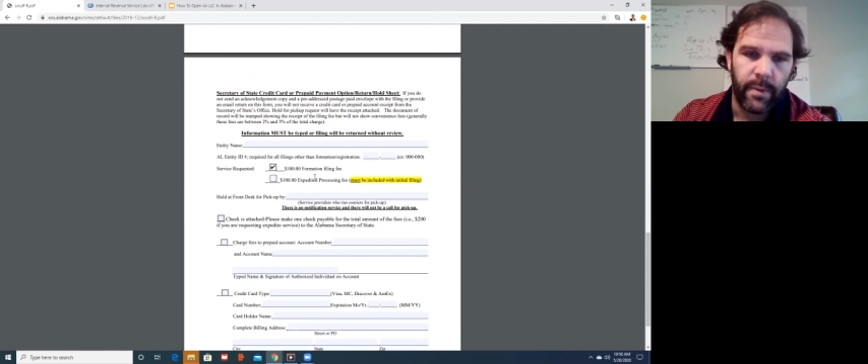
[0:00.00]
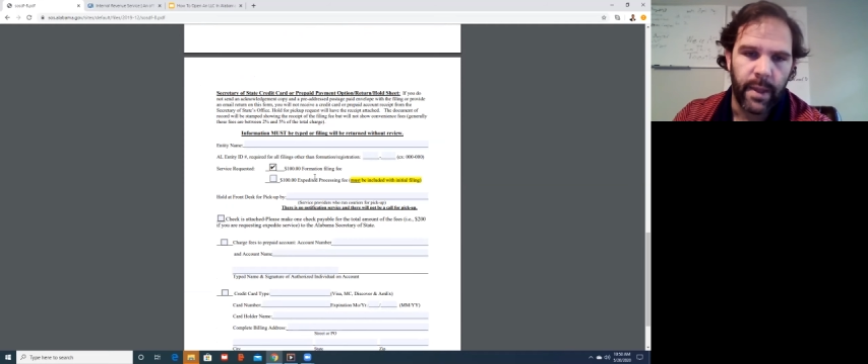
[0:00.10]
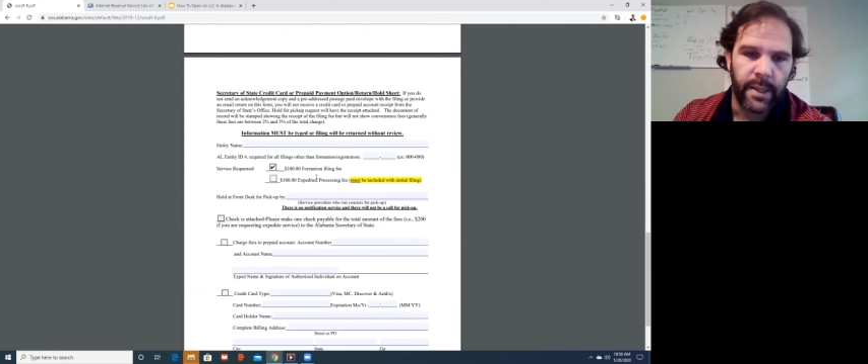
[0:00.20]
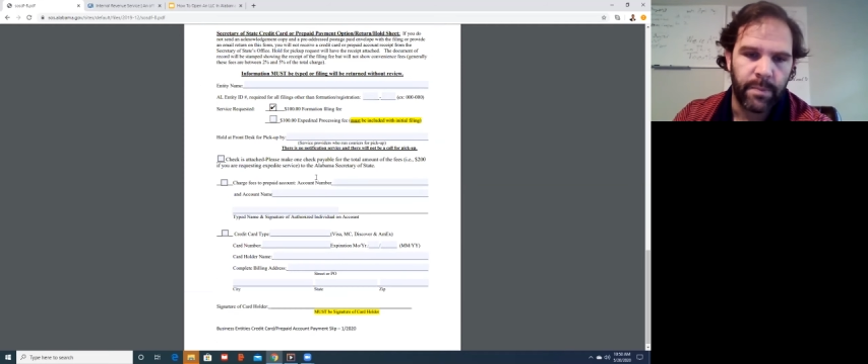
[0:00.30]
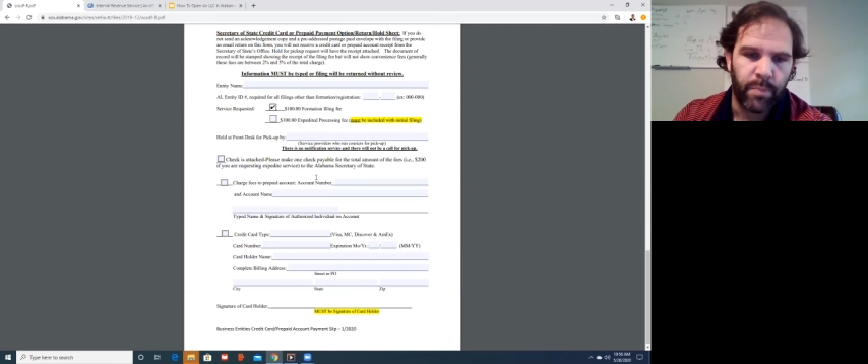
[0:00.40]

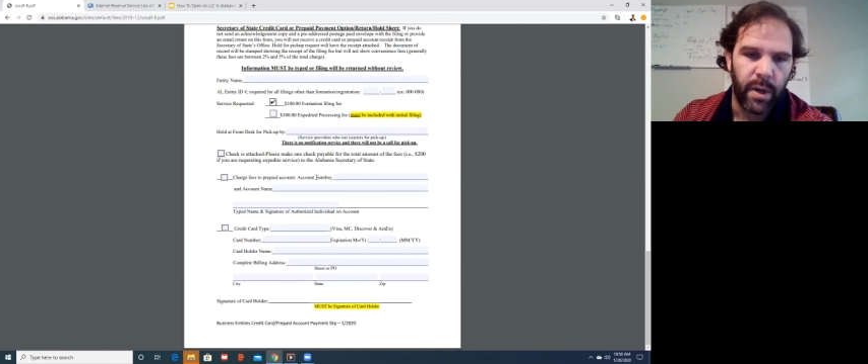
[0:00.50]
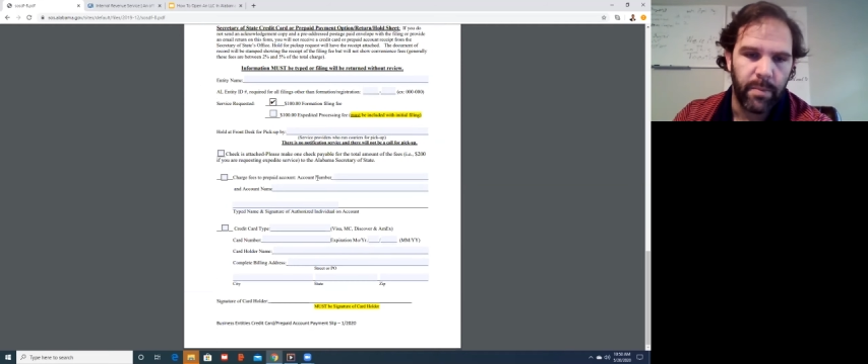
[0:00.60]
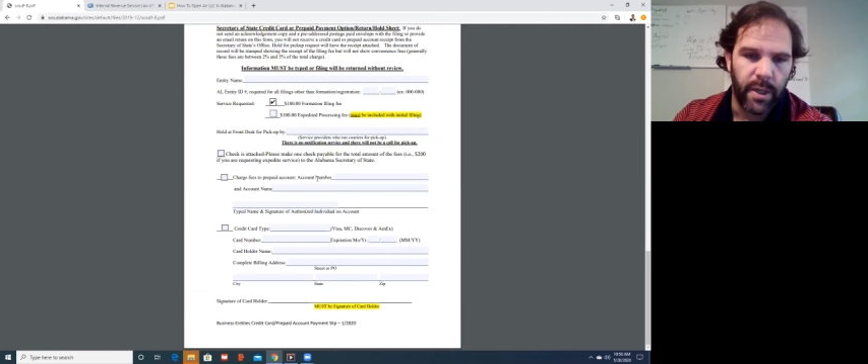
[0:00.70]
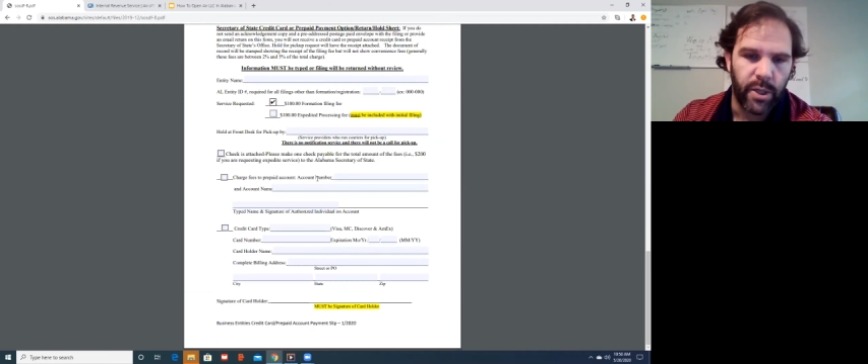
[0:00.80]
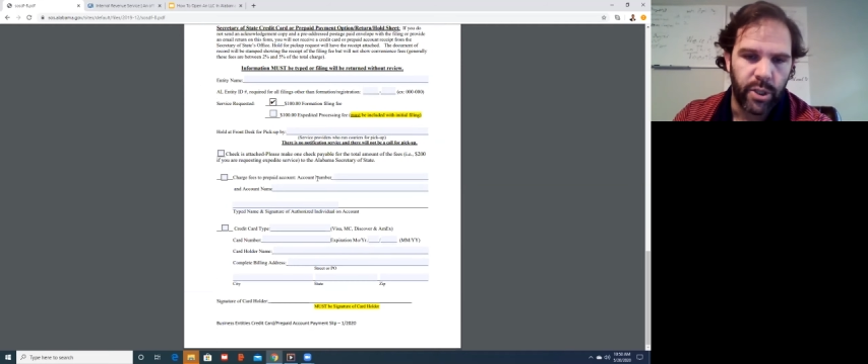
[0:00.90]
that's pretty
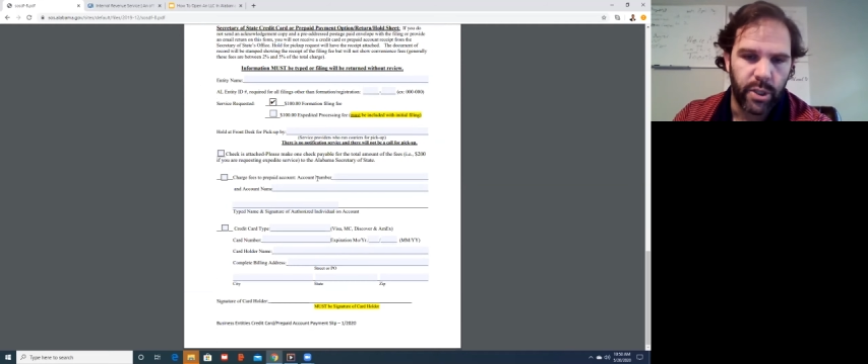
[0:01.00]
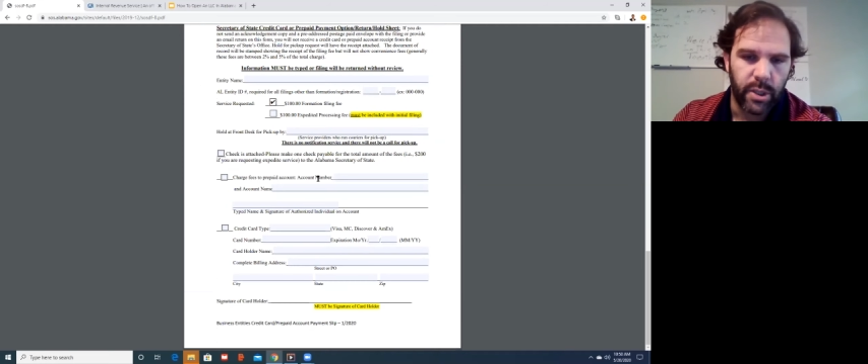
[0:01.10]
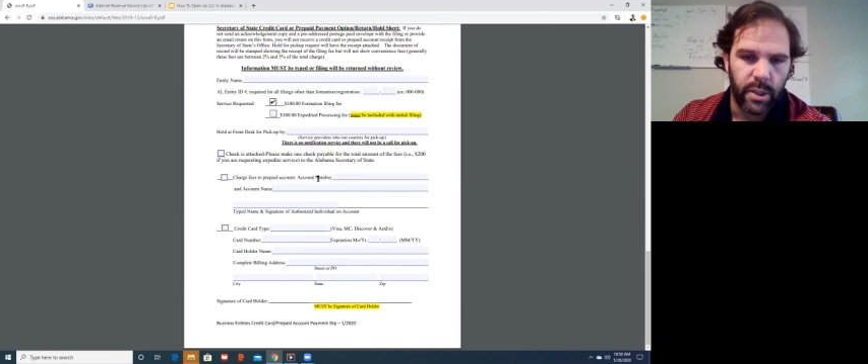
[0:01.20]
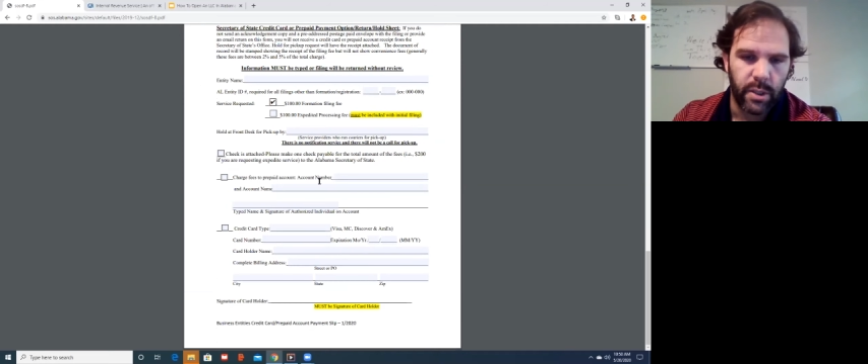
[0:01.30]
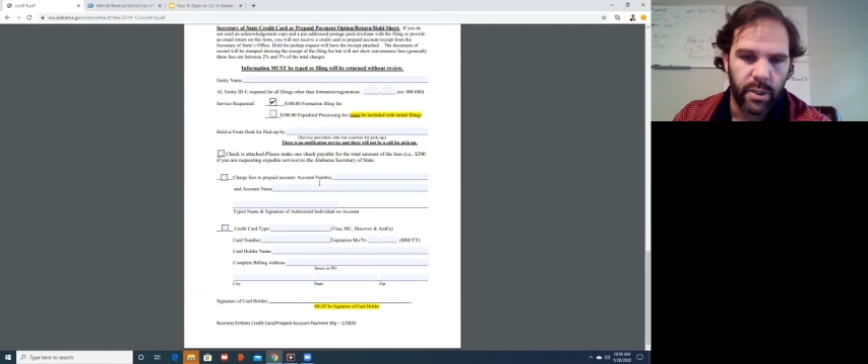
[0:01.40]
much
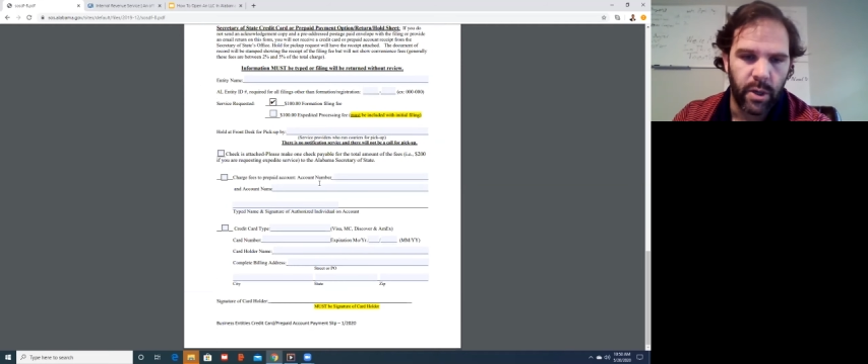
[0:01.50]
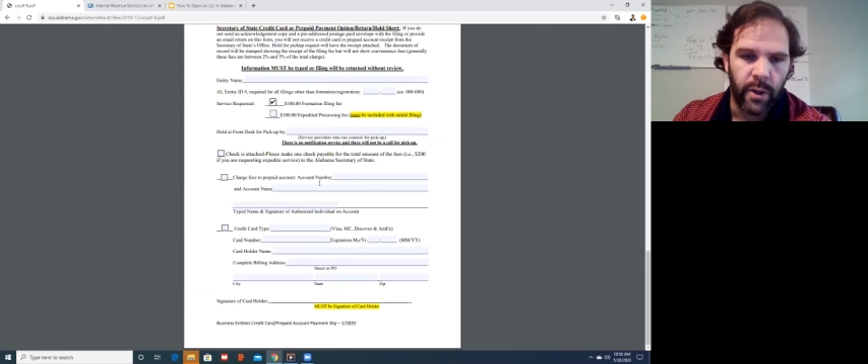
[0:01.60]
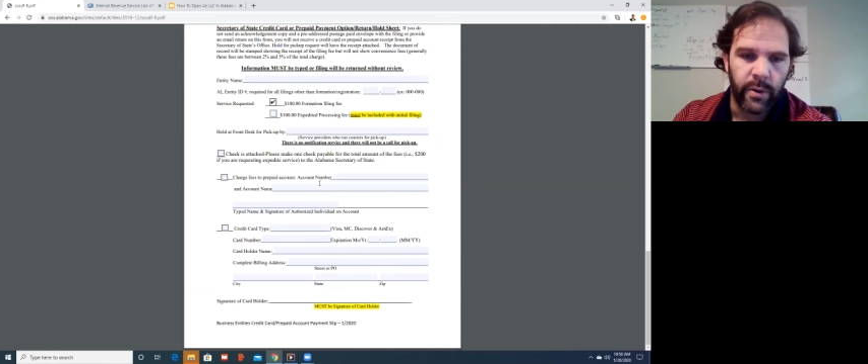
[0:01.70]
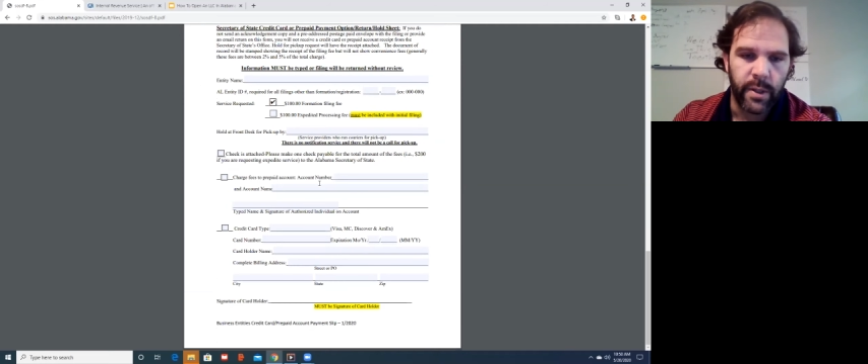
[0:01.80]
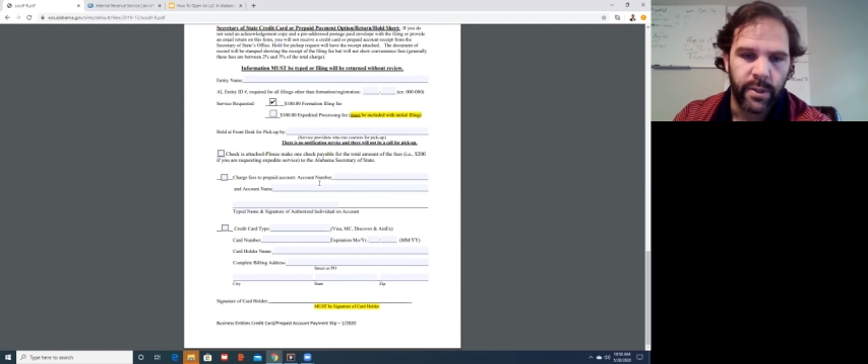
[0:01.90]
all
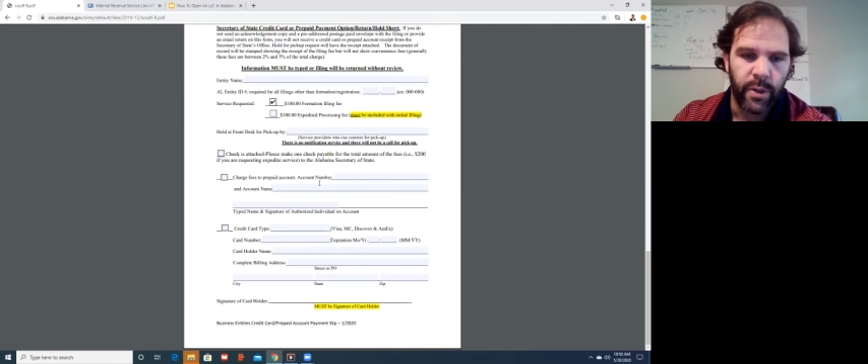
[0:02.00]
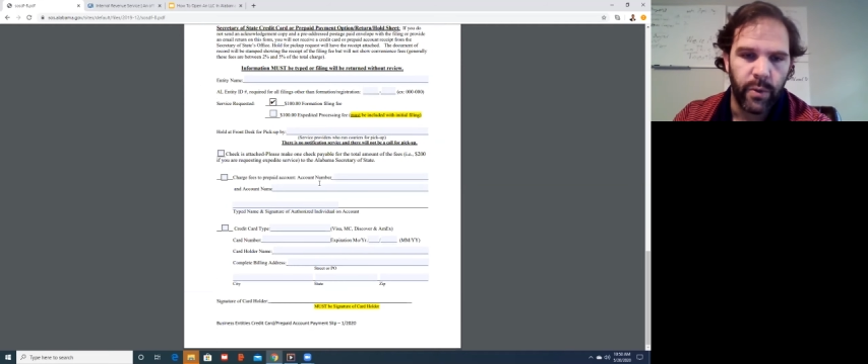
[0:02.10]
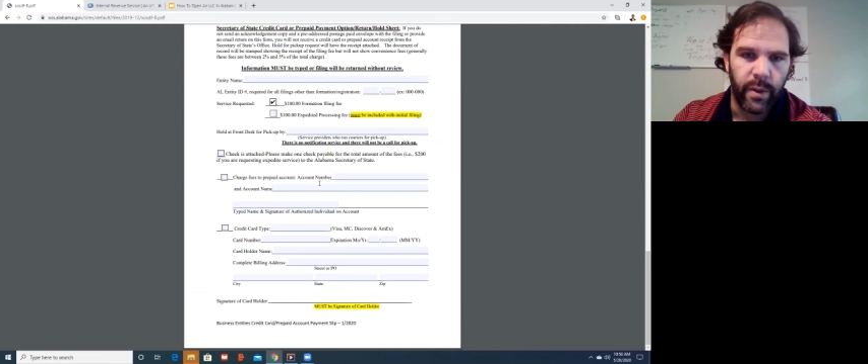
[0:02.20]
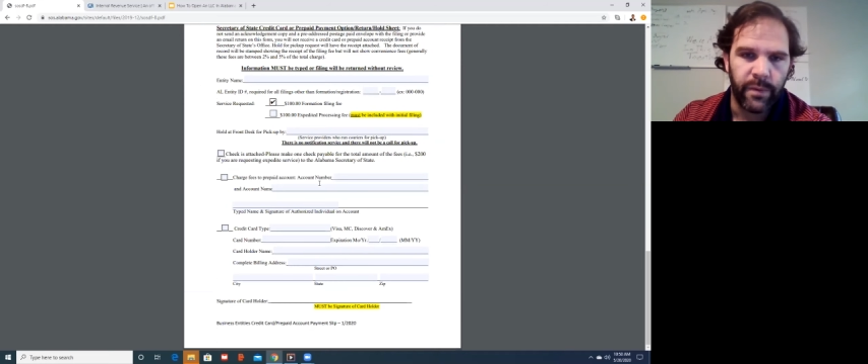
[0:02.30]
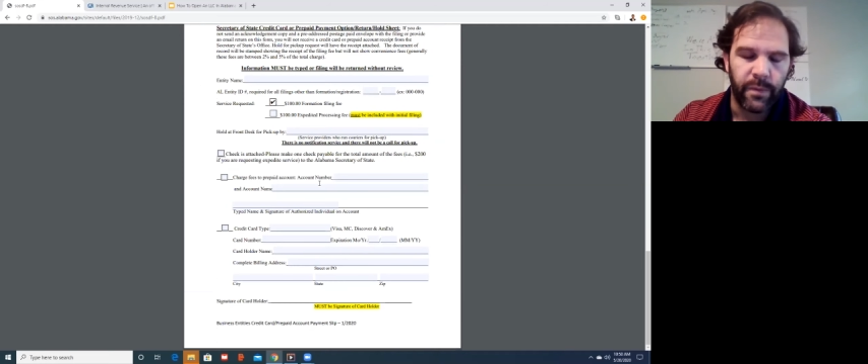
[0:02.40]
there is to
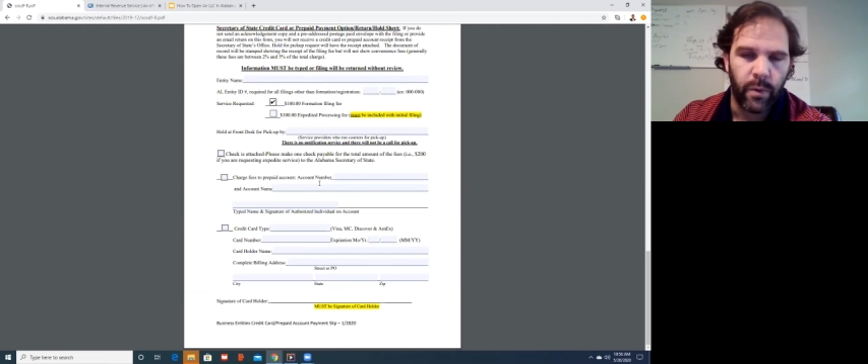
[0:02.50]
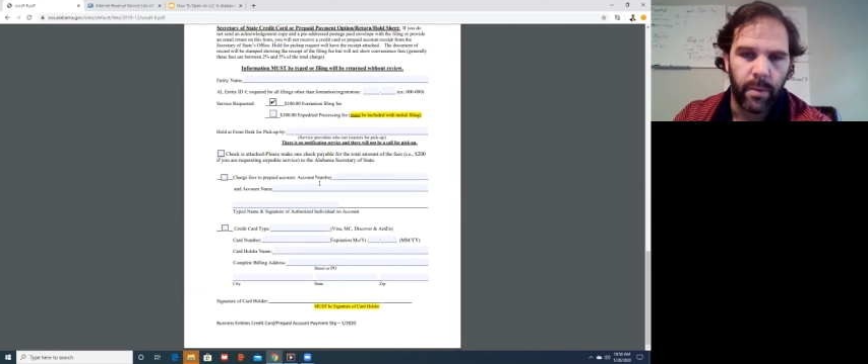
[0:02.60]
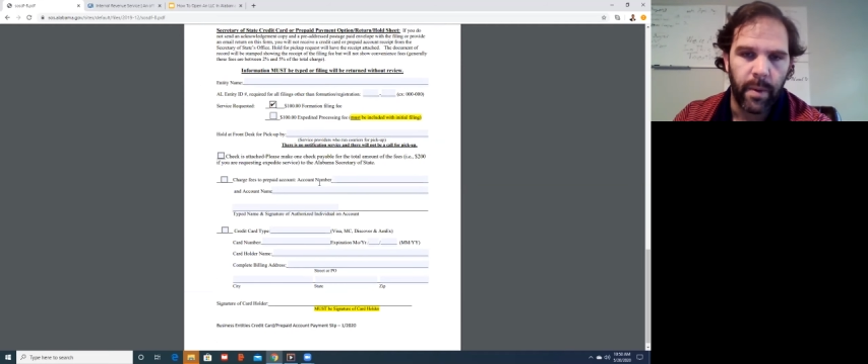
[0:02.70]
this form.